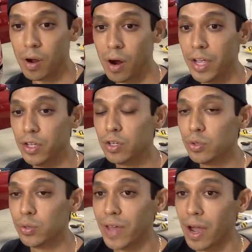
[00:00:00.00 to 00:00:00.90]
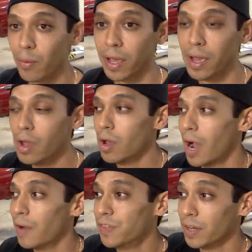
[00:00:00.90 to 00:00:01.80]
All right, you could do it that way.
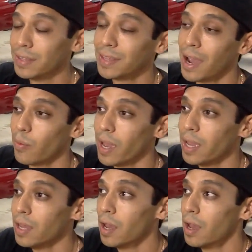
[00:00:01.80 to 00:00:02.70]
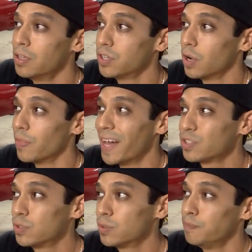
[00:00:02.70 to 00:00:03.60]
I've done it that way. So
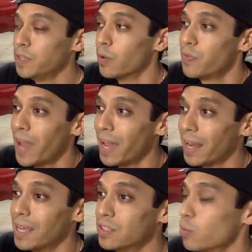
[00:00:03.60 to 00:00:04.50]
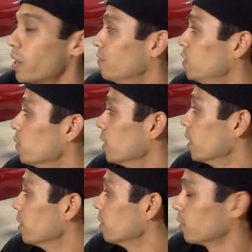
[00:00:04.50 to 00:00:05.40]
that's, you know, that is a way of doing it.
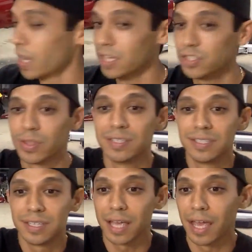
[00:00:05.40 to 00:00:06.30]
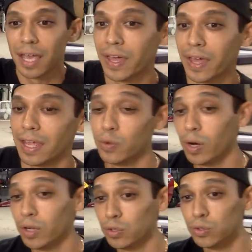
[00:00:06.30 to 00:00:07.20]
Okay, so and then if you
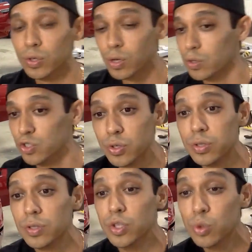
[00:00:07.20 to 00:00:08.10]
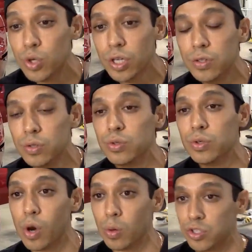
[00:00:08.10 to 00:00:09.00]
want to do 2 coats, you could do 2
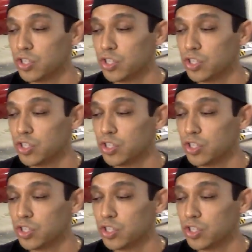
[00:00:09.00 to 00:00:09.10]
coats.